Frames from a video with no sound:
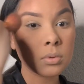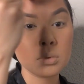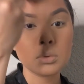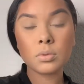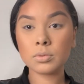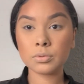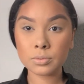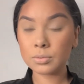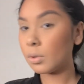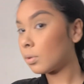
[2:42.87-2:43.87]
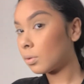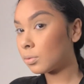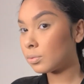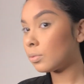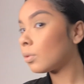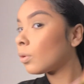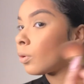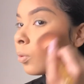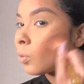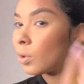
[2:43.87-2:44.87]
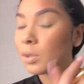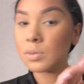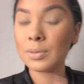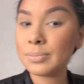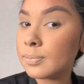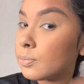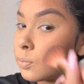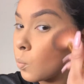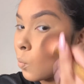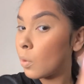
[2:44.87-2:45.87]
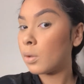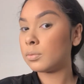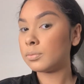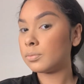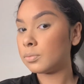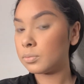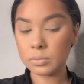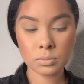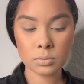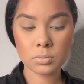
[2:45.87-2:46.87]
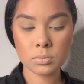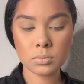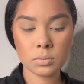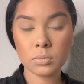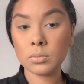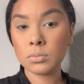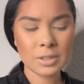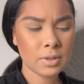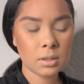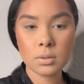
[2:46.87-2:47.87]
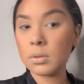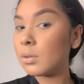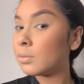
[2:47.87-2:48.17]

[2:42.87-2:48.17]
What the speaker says: and under my chin, I believe. Let me see.